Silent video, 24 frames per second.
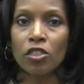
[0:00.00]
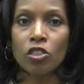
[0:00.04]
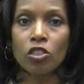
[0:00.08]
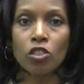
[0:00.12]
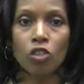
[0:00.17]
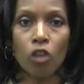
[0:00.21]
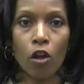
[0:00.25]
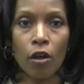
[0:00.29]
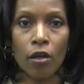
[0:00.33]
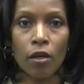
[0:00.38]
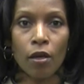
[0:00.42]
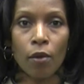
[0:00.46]

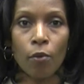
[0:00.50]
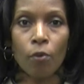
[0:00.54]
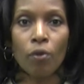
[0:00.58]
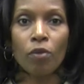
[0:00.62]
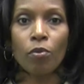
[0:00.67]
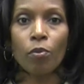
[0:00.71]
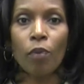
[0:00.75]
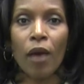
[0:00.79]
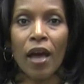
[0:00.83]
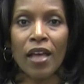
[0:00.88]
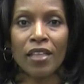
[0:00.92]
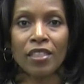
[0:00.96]
start
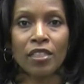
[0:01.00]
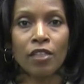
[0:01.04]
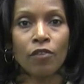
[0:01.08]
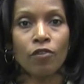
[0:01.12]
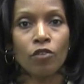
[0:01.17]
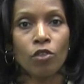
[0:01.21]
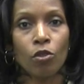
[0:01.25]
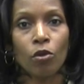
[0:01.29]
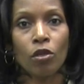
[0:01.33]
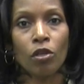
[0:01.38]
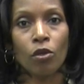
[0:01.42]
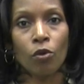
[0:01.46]
with
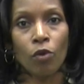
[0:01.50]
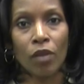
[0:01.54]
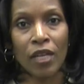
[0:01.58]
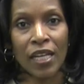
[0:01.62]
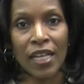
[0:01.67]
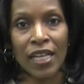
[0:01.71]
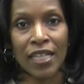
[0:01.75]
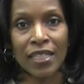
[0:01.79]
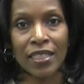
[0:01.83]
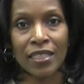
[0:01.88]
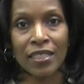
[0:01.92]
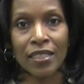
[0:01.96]
+2
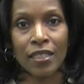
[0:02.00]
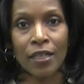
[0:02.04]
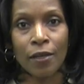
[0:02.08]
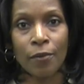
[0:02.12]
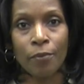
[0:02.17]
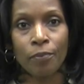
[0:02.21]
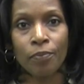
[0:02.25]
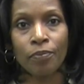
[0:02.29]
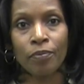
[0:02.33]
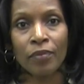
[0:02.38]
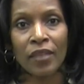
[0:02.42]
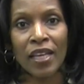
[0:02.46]
ingredients,
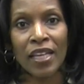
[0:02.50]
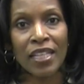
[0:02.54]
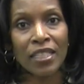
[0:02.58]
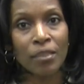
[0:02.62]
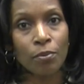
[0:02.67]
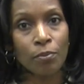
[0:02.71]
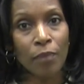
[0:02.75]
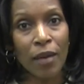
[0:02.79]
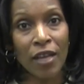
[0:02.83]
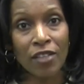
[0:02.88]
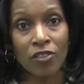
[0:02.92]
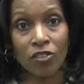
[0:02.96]

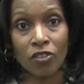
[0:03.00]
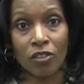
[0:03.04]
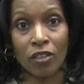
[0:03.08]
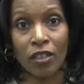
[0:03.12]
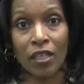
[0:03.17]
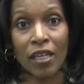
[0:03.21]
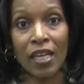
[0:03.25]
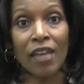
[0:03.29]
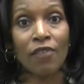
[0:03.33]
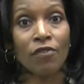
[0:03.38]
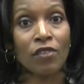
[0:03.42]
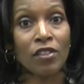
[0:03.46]

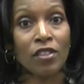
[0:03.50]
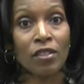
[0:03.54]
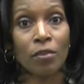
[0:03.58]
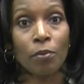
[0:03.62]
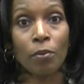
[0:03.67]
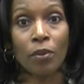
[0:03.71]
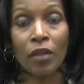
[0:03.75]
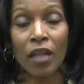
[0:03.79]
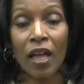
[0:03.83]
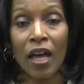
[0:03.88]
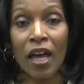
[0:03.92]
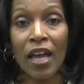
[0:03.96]
especially if the
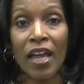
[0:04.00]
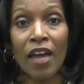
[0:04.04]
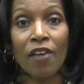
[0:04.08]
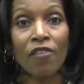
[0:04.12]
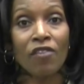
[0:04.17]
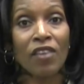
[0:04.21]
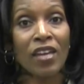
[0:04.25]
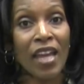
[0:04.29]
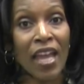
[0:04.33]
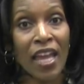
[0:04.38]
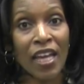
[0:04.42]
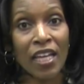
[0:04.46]
supply of
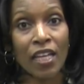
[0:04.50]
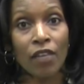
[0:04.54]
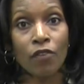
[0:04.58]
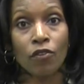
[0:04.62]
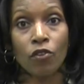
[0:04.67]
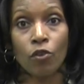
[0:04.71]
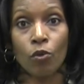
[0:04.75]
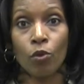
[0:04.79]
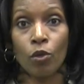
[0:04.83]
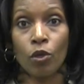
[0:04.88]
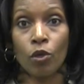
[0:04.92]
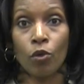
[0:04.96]

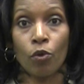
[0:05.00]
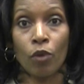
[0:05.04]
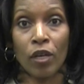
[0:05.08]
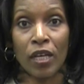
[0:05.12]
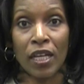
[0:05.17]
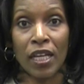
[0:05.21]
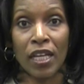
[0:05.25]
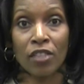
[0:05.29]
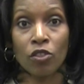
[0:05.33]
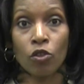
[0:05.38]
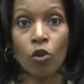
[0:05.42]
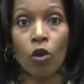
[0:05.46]
-2
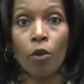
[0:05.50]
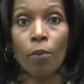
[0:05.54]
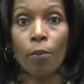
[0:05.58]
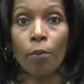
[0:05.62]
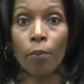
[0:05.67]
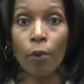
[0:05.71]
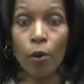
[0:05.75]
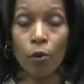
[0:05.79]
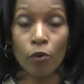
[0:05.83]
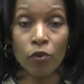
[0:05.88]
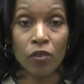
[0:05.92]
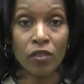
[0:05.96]
ingredients on
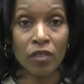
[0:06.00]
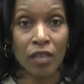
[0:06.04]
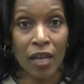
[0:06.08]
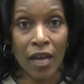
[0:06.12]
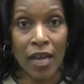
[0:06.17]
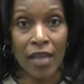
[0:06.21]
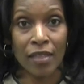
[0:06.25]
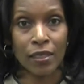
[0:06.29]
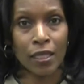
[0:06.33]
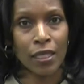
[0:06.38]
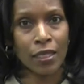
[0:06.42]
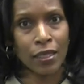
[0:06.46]
both
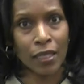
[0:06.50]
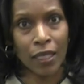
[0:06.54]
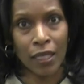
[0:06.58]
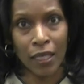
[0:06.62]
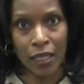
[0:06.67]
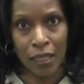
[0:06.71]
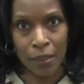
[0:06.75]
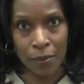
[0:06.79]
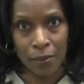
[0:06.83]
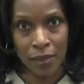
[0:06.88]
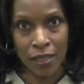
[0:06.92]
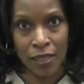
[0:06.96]
sides is
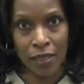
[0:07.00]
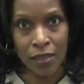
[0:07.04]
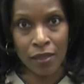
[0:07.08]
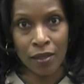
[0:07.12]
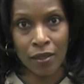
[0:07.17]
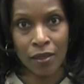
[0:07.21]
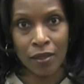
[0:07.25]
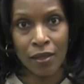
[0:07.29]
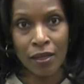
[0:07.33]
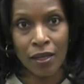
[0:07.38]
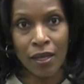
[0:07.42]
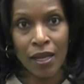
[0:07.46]
unlimited.
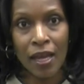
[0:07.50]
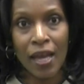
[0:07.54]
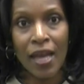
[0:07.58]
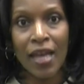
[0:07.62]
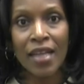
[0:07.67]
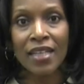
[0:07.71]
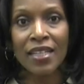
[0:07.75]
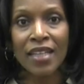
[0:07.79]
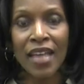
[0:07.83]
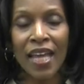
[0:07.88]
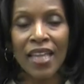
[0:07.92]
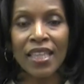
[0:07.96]

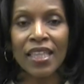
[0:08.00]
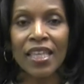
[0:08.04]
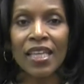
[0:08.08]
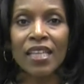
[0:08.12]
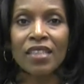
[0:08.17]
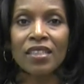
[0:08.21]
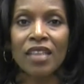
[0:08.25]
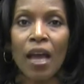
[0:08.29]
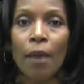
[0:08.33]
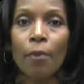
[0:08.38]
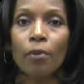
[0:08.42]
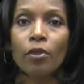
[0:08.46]
Take the
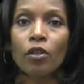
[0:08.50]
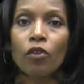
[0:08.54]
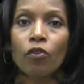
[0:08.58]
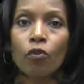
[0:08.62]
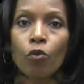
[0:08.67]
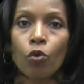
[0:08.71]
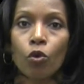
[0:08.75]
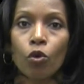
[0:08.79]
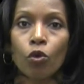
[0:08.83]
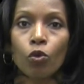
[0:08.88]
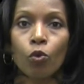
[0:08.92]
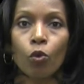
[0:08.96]
example of
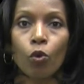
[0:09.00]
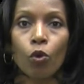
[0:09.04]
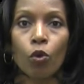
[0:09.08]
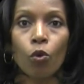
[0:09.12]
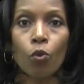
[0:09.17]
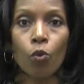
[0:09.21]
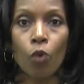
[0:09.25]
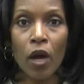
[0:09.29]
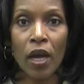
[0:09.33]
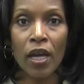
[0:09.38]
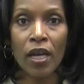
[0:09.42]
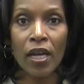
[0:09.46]
World War
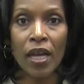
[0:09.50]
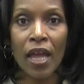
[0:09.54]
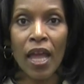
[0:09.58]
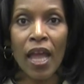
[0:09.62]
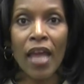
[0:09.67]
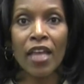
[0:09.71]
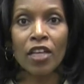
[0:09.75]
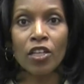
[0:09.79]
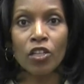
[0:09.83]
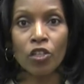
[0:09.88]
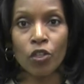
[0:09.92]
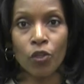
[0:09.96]
I
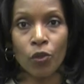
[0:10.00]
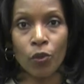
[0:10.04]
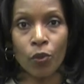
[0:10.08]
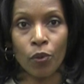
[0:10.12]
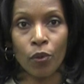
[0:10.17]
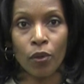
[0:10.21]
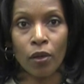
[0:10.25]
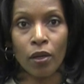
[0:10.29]
and II.